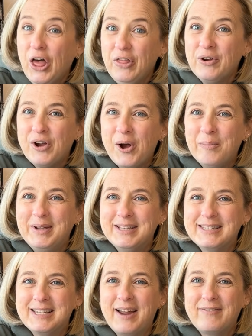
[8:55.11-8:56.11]
other
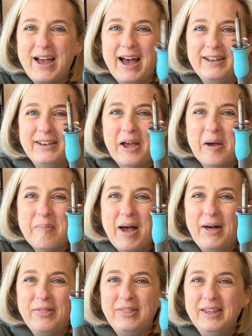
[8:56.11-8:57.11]
comments that I've gotten
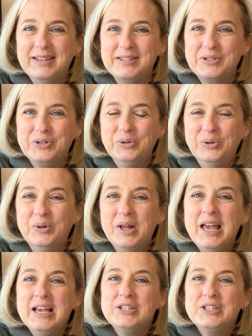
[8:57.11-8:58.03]
about this tool.